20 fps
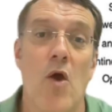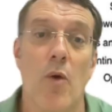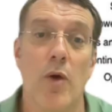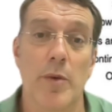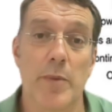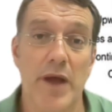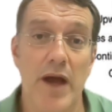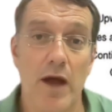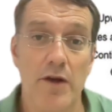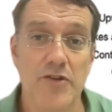When
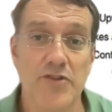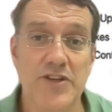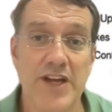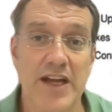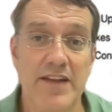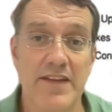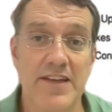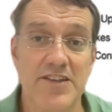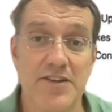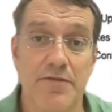we
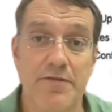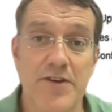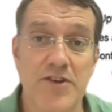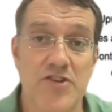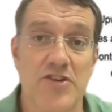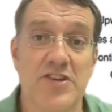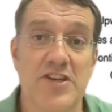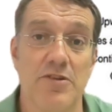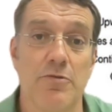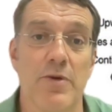understand these
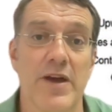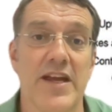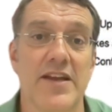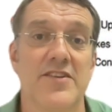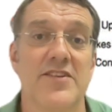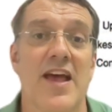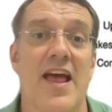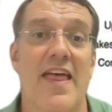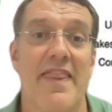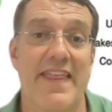efficiency
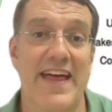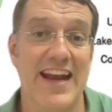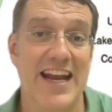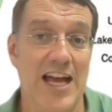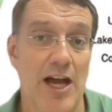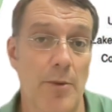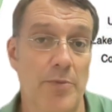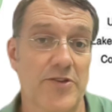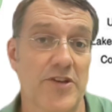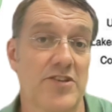rates, that
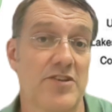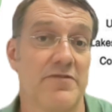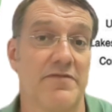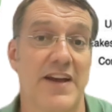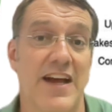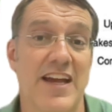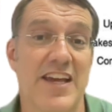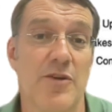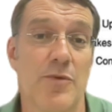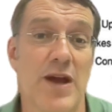helps us
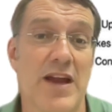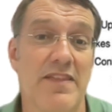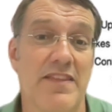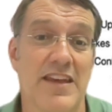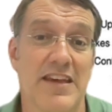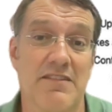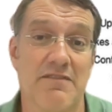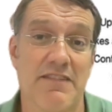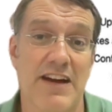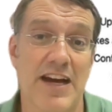evaluate
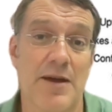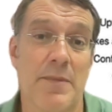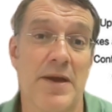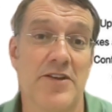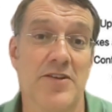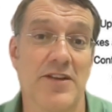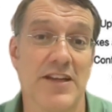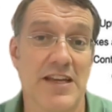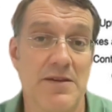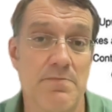the
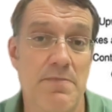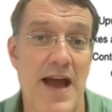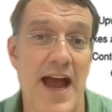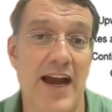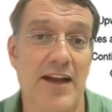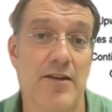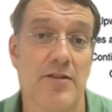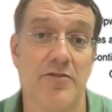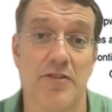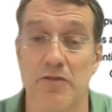environmental
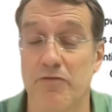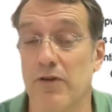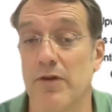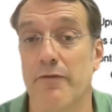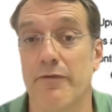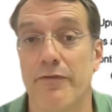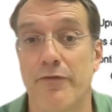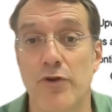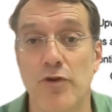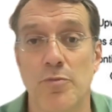impact of
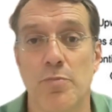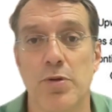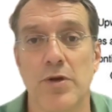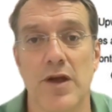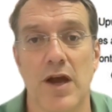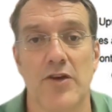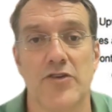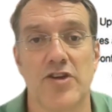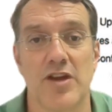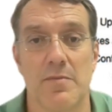different food
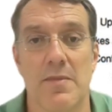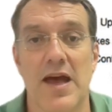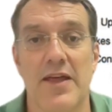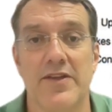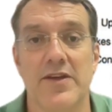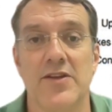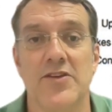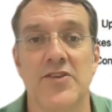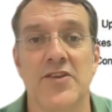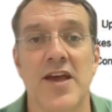production
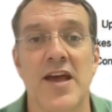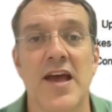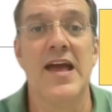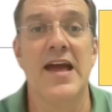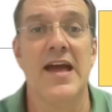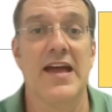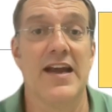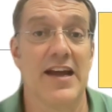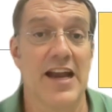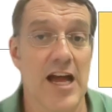methods,
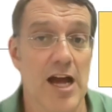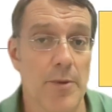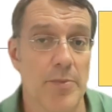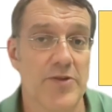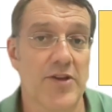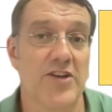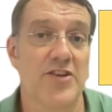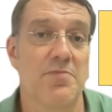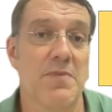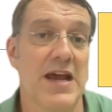and it helps
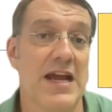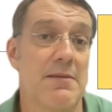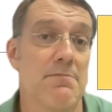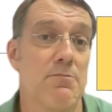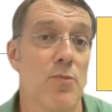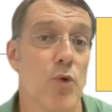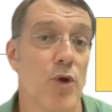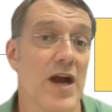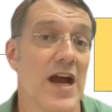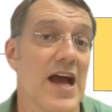us make
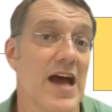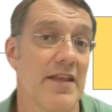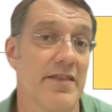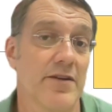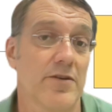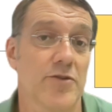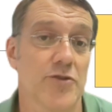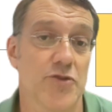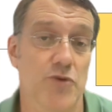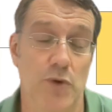more
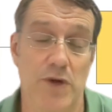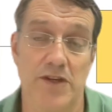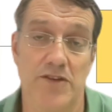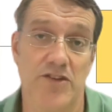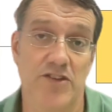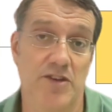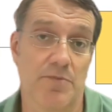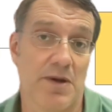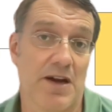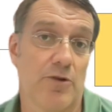ethical
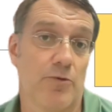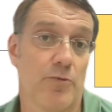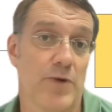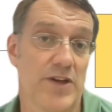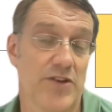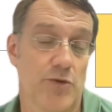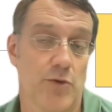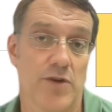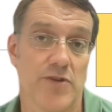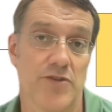choices about
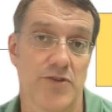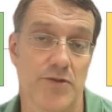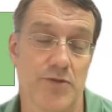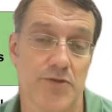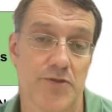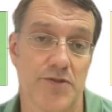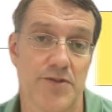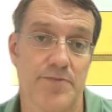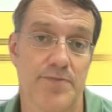resource use.